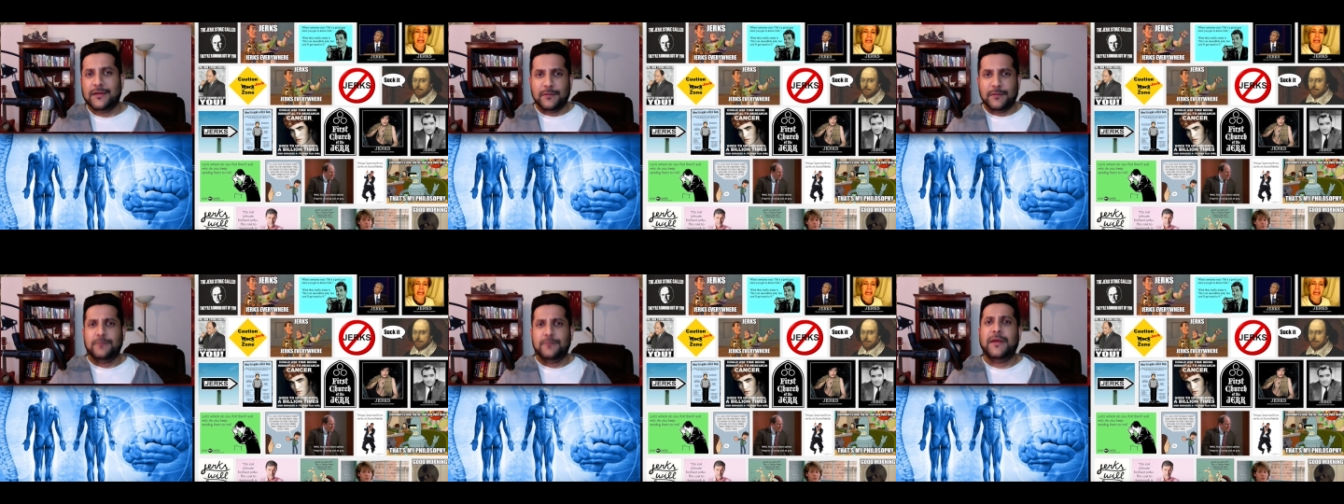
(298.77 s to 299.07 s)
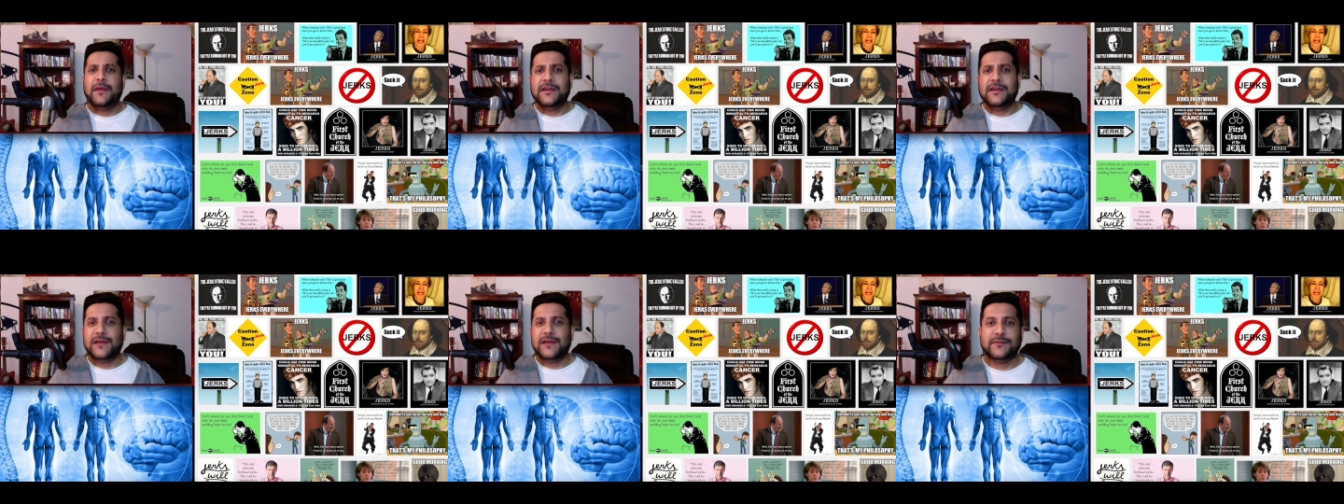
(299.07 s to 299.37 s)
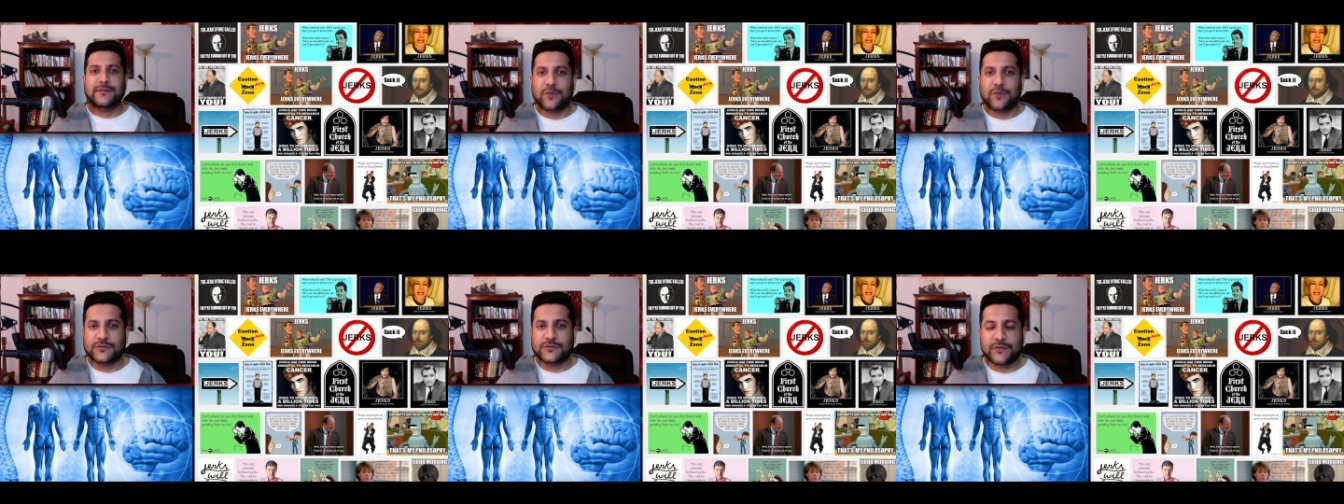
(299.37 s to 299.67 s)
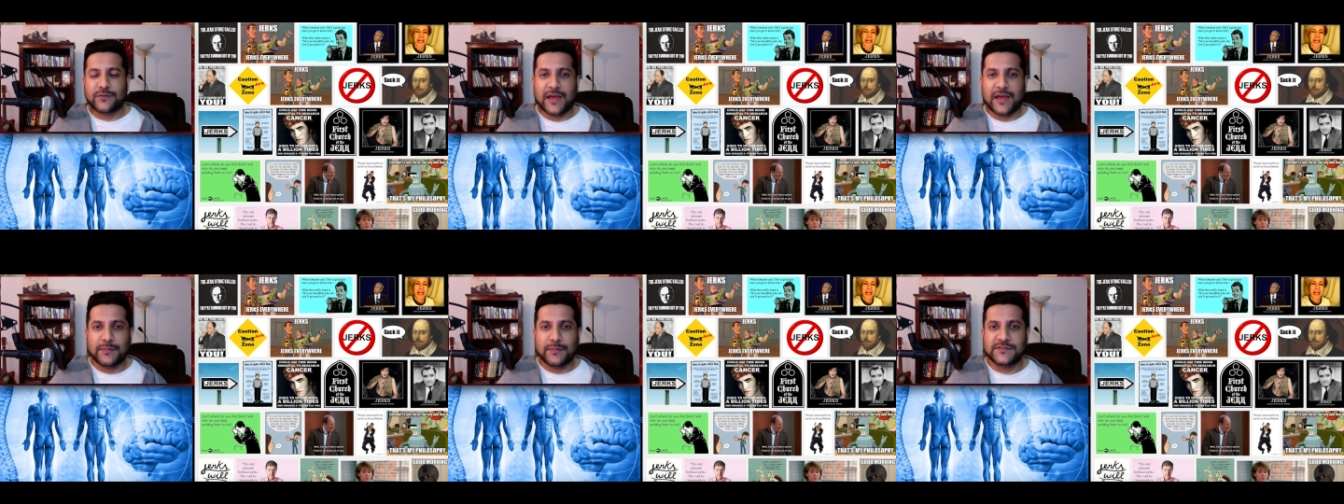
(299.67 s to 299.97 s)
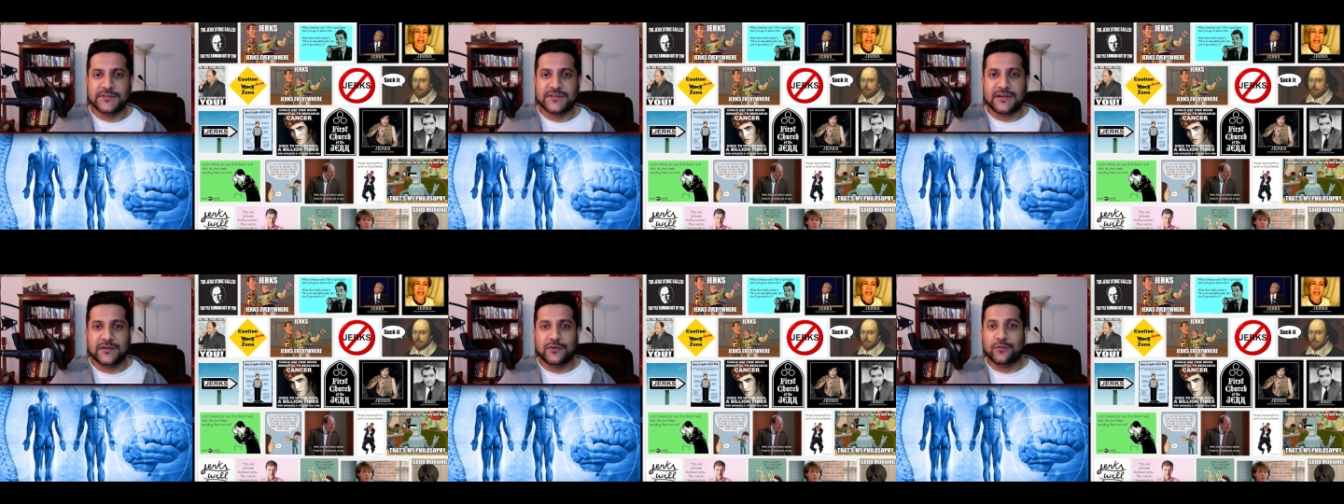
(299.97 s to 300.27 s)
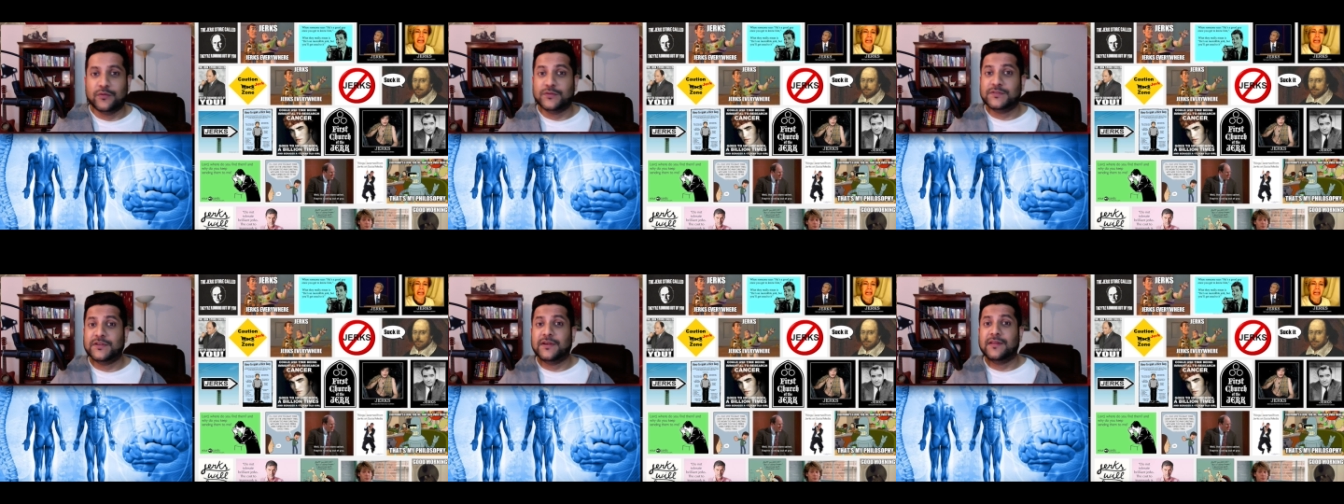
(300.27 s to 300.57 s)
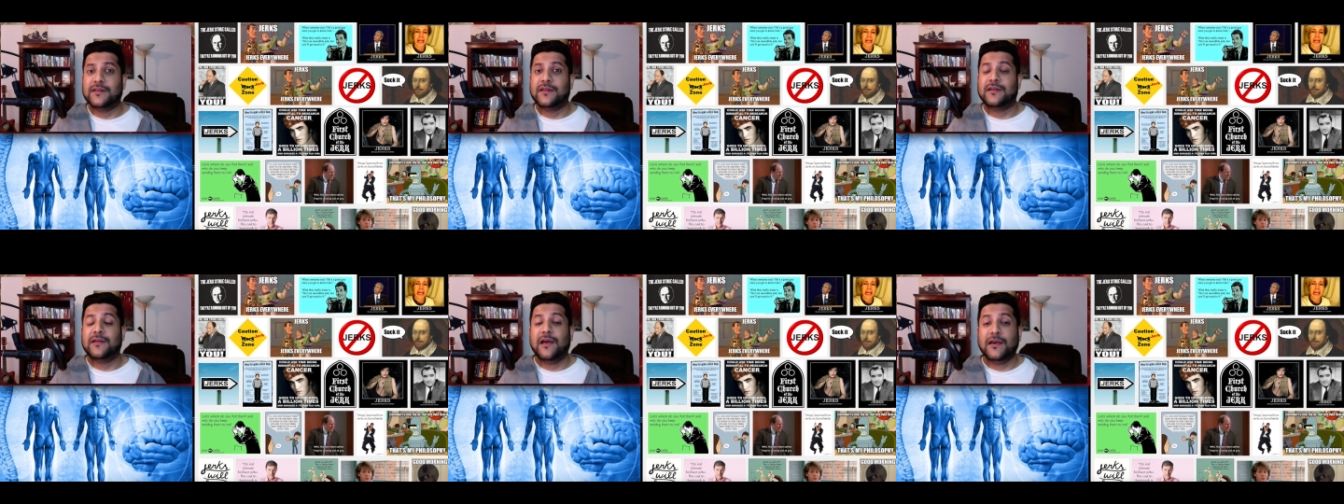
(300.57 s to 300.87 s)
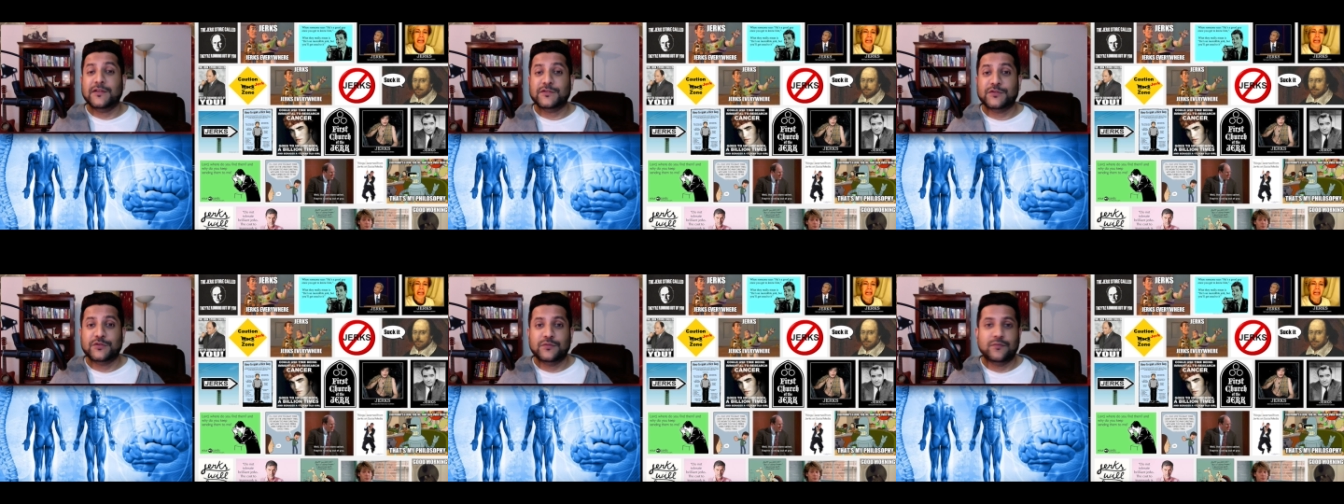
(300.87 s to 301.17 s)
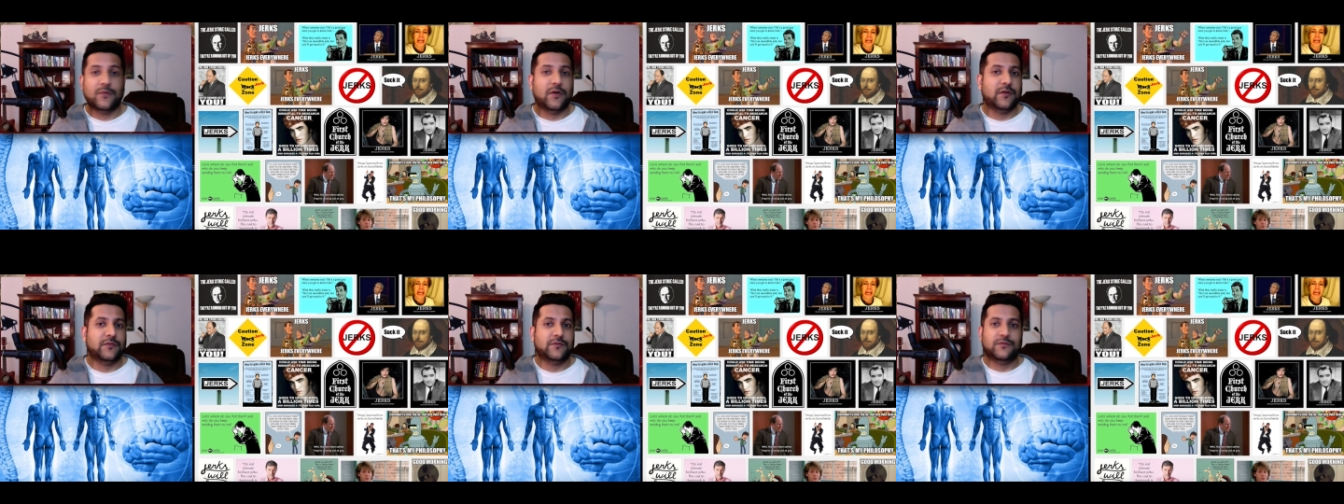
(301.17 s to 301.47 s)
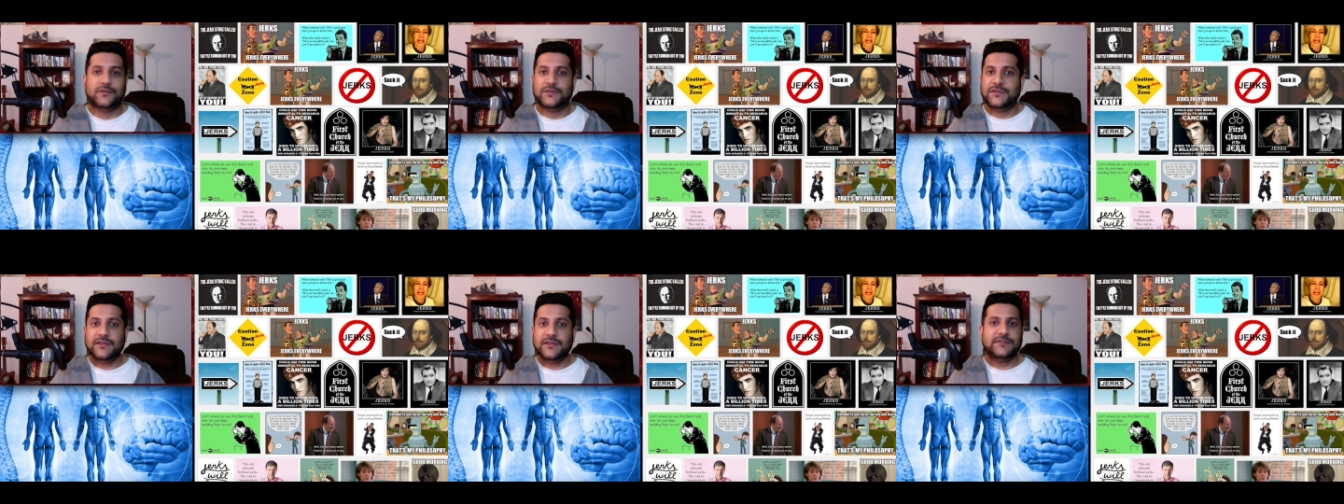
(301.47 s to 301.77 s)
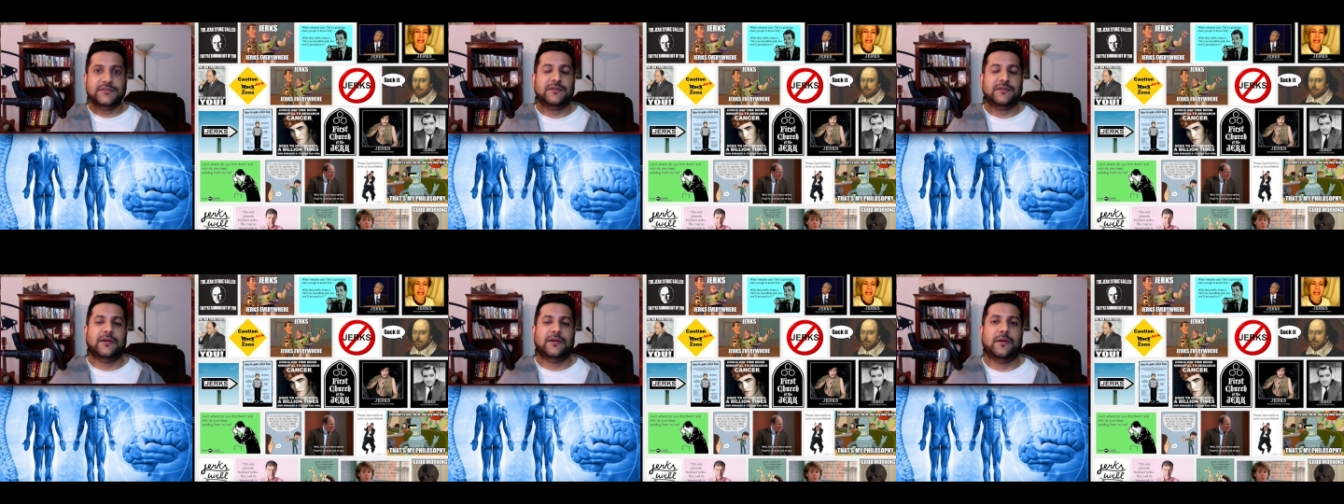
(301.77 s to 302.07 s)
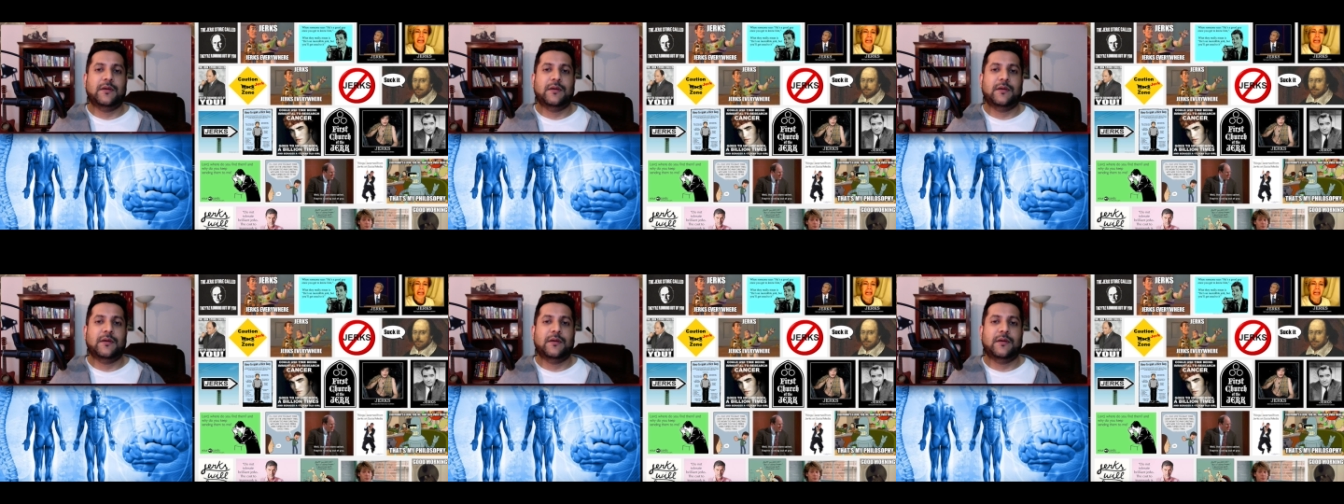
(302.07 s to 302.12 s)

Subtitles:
Many times also it happens that, you know, you're sitting in the classroom or you're just